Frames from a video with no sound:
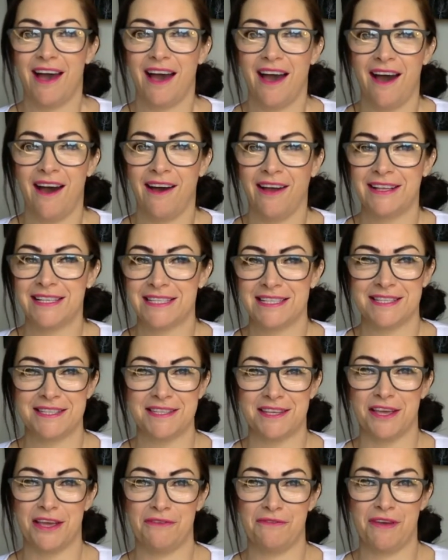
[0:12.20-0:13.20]
I did a
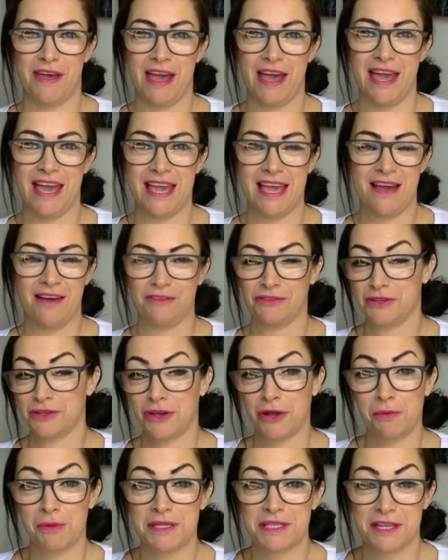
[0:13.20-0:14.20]
survey, I've done a
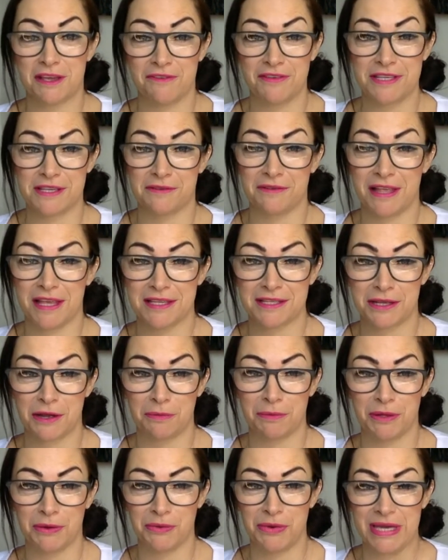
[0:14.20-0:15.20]
couple of surveys in the last
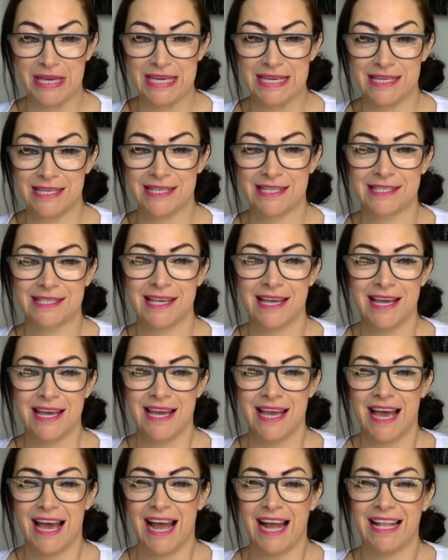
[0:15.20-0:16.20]
couple of weeks,
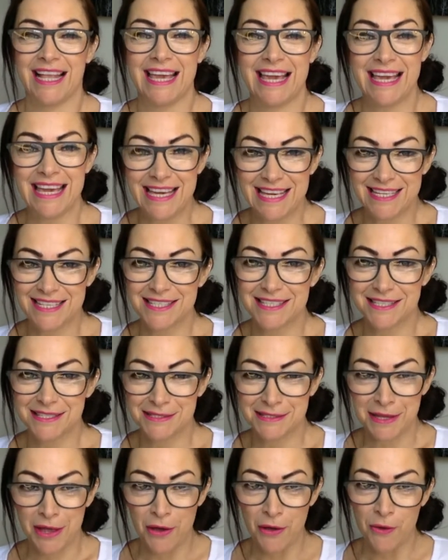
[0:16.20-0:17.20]
and it is
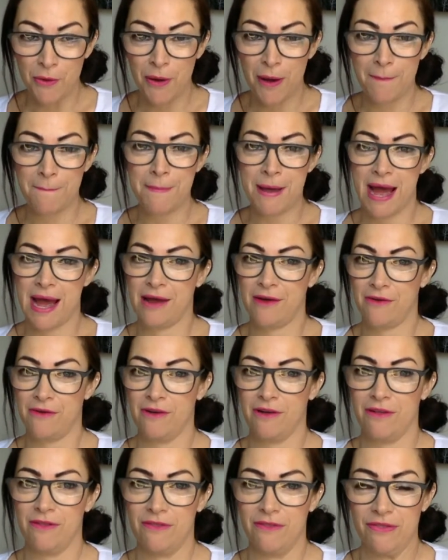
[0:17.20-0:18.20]
so
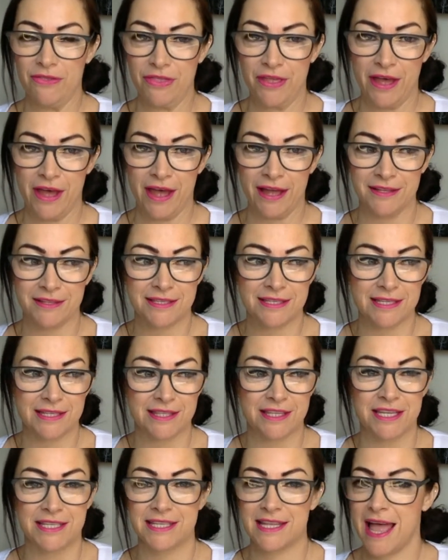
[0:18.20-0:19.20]
apparent that
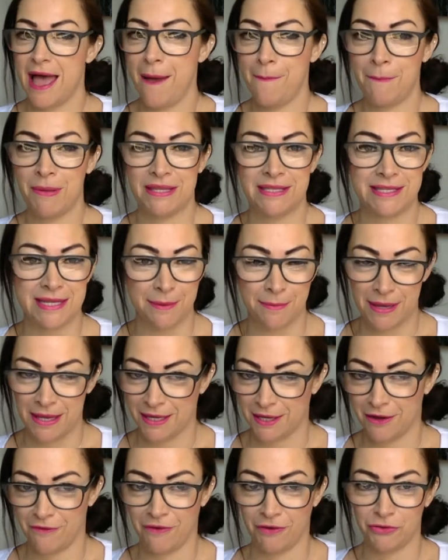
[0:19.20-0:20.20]
there's an epidemic
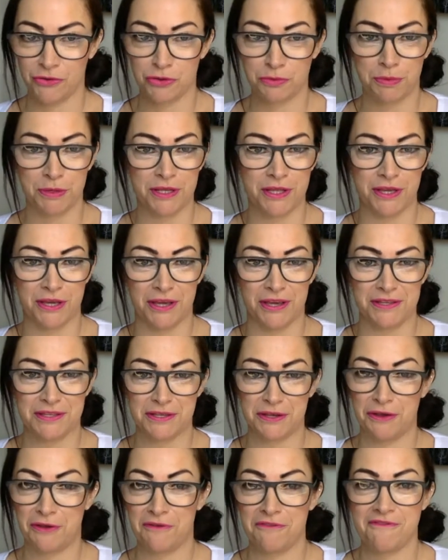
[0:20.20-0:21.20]
of entrepreneurs
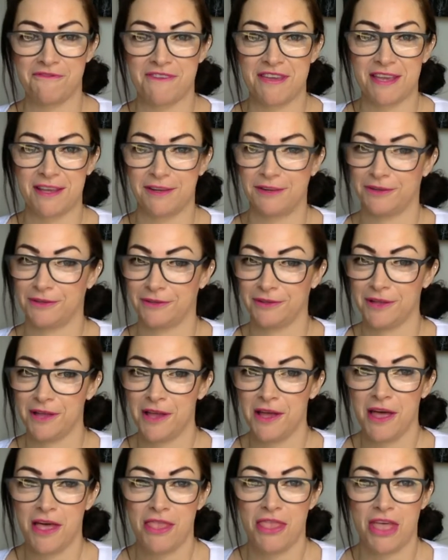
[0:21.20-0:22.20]
who feel
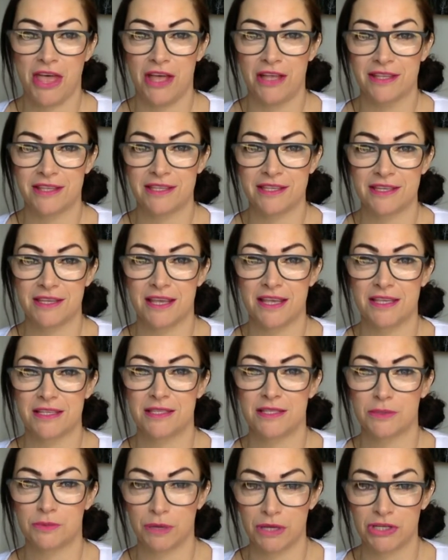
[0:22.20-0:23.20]
that
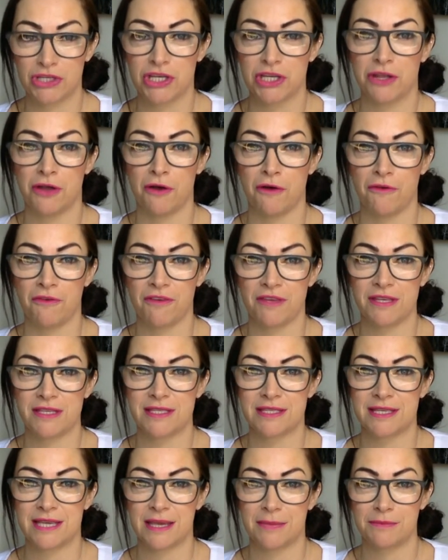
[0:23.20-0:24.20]
switching off
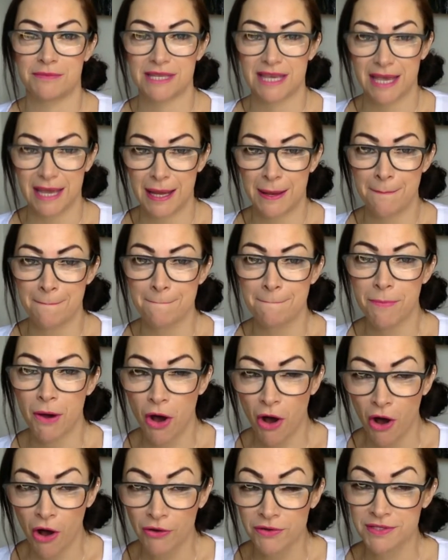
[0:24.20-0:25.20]
seems
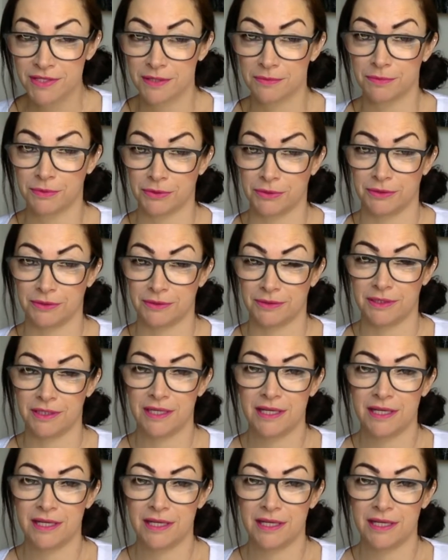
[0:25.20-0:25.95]
impossible.